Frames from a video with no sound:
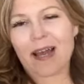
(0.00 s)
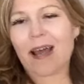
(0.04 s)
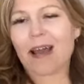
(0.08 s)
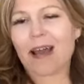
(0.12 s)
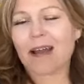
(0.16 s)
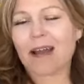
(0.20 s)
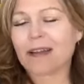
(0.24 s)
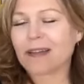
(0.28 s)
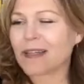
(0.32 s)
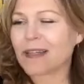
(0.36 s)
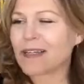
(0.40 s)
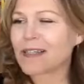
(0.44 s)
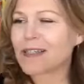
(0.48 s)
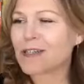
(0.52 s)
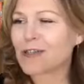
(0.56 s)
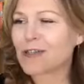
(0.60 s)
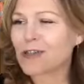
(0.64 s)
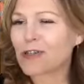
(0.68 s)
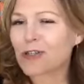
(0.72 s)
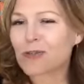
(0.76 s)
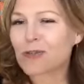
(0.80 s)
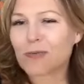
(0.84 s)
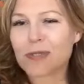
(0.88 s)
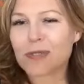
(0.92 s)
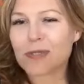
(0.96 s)
and
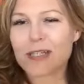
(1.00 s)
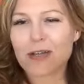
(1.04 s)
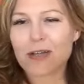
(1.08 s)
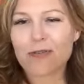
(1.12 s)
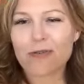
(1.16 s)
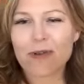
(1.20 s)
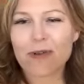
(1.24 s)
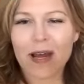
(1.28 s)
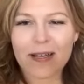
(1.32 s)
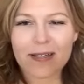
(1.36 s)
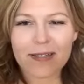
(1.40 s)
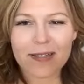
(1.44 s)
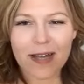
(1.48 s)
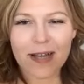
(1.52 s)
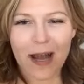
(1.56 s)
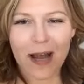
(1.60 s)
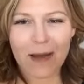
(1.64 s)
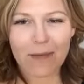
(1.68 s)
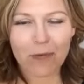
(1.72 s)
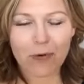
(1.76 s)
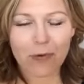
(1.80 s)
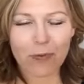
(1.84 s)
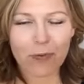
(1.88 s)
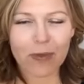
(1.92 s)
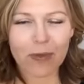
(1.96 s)
listeners we'll see you next
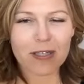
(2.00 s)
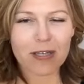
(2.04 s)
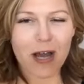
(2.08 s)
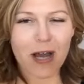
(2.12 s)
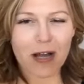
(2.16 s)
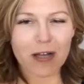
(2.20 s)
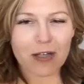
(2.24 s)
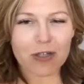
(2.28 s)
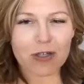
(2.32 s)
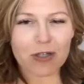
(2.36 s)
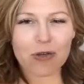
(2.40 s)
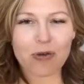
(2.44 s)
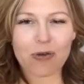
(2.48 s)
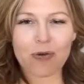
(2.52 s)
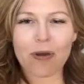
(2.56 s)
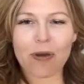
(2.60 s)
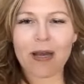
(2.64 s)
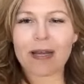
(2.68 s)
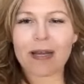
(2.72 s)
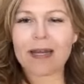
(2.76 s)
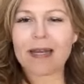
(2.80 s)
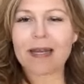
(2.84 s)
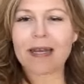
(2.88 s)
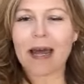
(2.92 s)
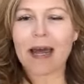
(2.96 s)
time when we talk to
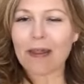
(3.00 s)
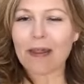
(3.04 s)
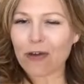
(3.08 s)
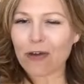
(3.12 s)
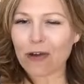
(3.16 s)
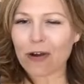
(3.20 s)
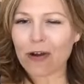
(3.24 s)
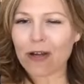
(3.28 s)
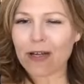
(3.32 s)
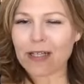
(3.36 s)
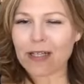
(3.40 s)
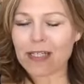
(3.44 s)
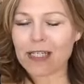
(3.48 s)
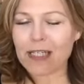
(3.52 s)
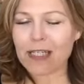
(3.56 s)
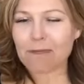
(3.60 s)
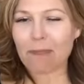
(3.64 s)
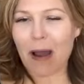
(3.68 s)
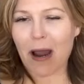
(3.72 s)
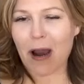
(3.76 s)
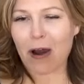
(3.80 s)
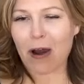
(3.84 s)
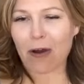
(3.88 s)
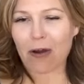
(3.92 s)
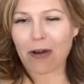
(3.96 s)
another
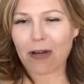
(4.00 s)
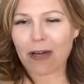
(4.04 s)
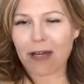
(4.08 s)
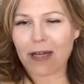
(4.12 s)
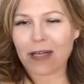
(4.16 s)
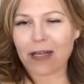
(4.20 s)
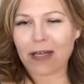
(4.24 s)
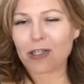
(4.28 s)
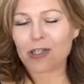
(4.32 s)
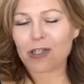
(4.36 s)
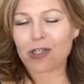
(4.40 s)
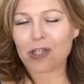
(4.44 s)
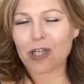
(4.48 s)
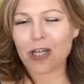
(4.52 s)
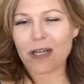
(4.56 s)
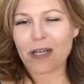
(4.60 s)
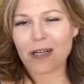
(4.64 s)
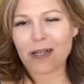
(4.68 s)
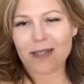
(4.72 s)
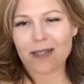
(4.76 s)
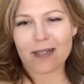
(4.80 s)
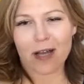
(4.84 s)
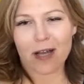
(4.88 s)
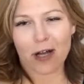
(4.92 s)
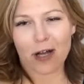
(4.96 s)
inspiring
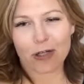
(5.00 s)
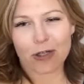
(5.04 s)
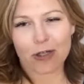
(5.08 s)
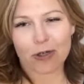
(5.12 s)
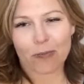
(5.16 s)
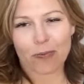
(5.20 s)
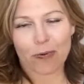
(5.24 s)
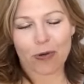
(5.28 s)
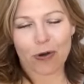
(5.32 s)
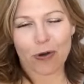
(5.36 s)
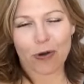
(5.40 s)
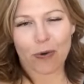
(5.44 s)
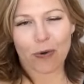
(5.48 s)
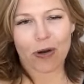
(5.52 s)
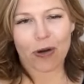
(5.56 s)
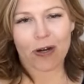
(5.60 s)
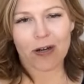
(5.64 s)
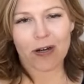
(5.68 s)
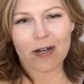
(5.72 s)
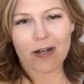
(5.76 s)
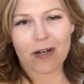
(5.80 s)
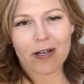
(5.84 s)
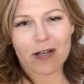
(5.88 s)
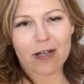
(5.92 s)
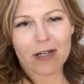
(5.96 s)
genius
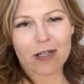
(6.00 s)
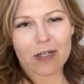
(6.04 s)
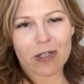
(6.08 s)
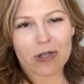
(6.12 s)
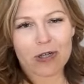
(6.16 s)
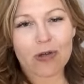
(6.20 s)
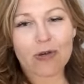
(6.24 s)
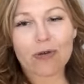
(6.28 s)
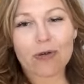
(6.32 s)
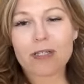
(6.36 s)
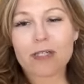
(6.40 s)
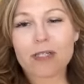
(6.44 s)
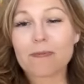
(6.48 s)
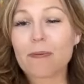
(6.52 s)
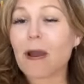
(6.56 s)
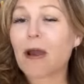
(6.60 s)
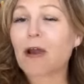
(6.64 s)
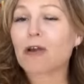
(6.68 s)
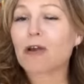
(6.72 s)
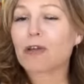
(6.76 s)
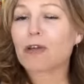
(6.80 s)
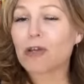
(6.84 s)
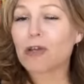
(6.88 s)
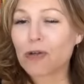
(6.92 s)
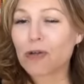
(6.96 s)
entrepreneur to
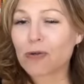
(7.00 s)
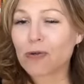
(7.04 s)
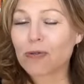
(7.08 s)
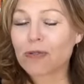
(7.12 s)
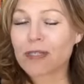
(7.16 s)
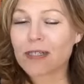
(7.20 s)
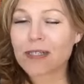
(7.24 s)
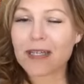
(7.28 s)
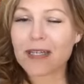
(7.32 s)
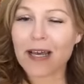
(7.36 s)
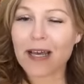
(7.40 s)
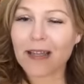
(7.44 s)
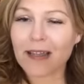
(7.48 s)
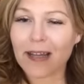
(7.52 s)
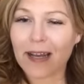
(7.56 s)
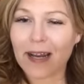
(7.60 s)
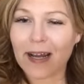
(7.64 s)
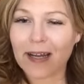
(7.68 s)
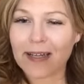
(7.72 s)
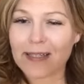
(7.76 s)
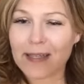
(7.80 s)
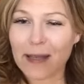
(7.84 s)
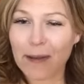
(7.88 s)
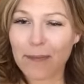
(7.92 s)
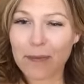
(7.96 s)
inspire you to take the
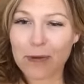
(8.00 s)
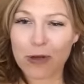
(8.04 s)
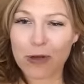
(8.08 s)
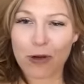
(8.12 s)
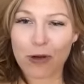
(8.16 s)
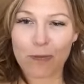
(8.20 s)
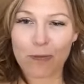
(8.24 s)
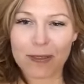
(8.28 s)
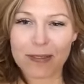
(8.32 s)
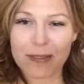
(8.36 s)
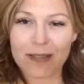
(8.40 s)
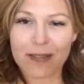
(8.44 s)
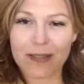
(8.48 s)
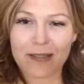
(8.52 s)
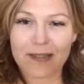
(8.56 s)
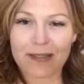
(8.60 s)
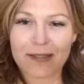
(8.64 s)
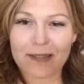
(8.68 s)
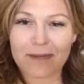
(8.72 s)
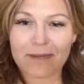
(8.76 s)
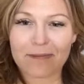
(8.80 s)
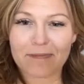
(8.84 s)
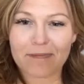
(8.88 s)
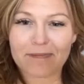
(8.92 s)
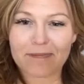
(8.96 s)
next step in your
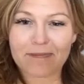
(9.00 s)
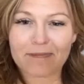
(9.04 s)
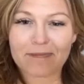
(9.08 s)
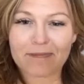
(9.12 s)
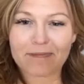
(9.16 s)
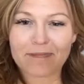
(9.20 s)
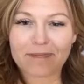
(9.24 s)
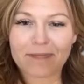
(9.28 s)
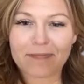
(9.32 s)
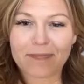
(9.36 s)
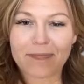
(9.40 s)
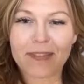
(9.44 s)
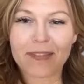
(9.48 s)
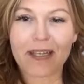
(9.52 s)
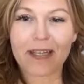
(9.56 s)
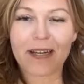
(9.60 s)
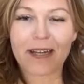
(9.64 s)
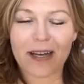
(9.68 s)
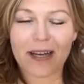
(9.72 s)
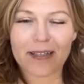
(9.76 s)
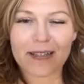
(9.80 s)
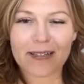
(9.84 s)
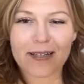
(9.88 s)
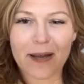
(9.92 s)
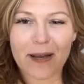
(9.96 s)
business see you
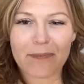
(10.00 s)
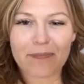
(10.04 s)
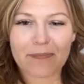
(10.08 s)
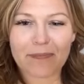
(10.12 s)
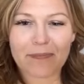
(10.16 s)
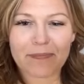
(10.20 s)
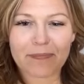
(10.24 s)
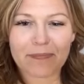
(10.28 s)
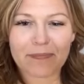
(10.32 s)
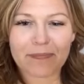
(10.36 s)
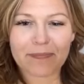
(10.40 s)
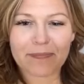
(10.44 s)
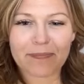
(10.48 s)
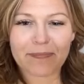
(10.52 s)
next time